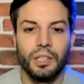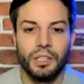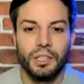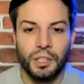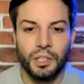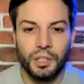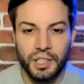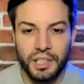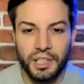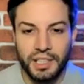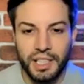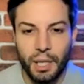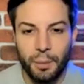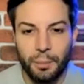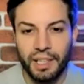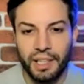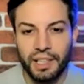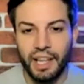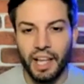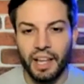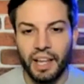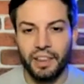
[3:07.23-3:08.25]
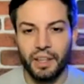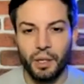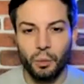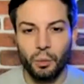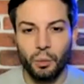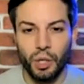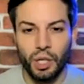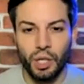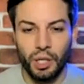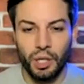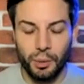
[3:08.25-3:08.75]
So does that mean that they
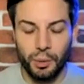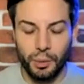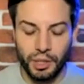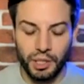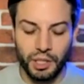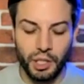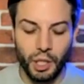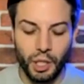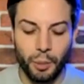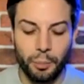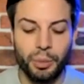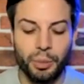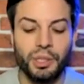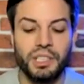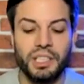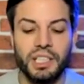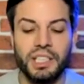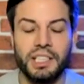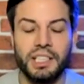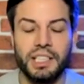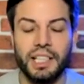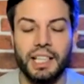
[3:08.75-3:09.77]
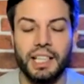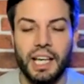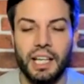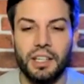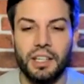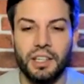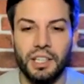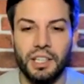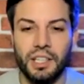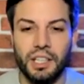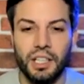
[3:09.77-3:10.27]
were, putting
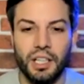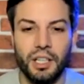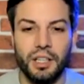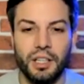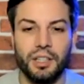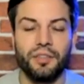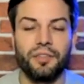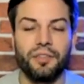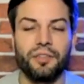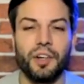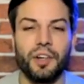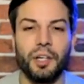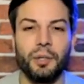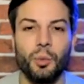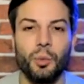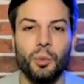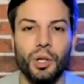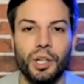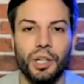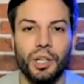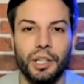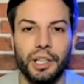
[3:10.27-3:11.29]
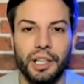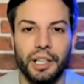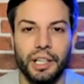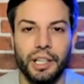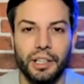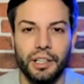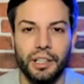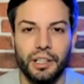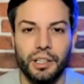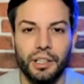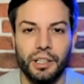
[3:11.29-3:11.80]
together the framework,
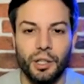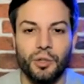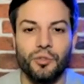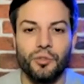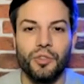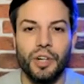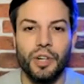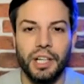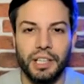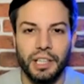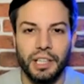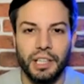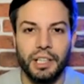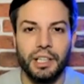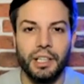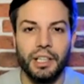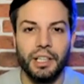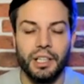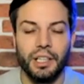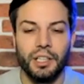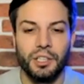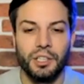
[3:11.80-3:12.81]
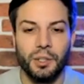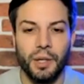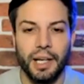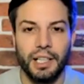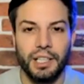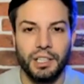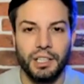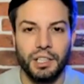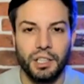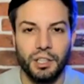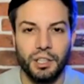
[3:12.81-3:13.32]
ready to
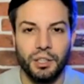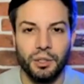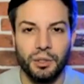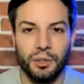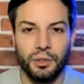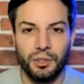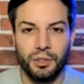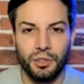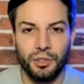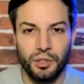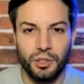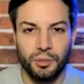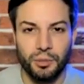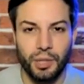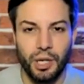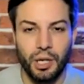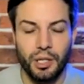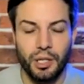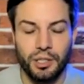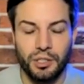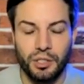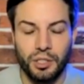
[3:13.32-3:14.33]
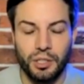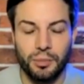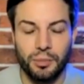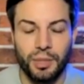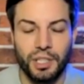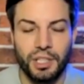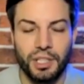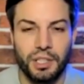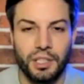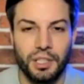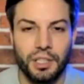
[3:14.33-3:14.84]
execute to the
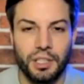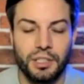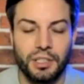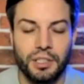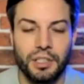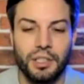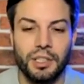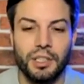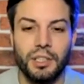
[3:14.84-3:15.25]
president?